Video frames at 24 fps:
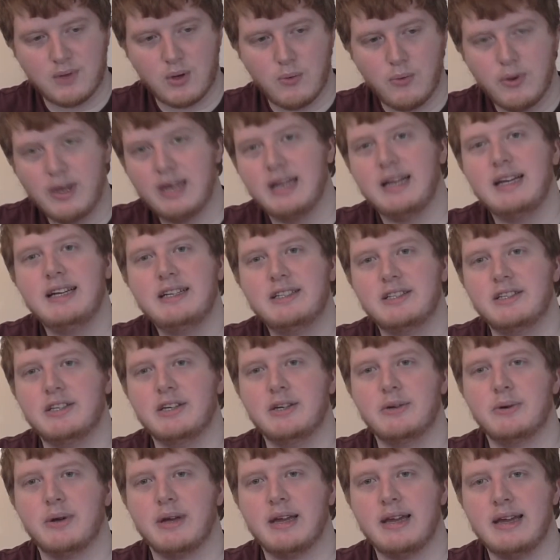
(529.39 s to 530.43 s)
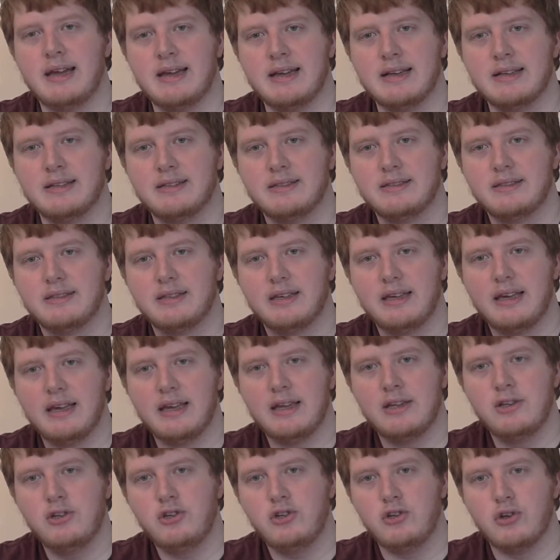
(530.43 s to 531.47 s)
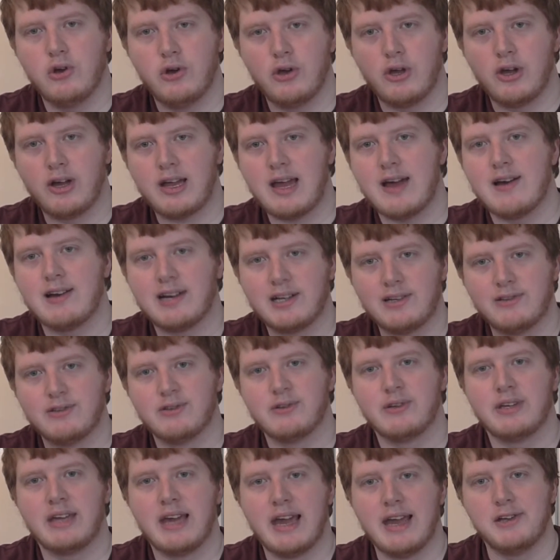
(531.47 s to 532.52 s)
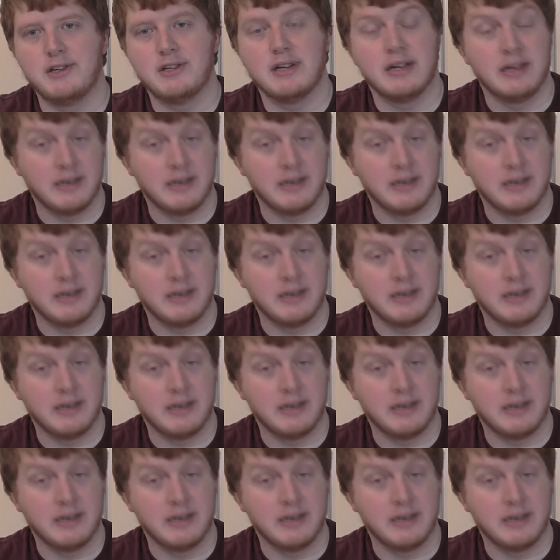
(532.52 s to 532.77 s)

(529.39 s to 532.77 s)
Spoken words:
what you need to do is ensure your characters are engaged.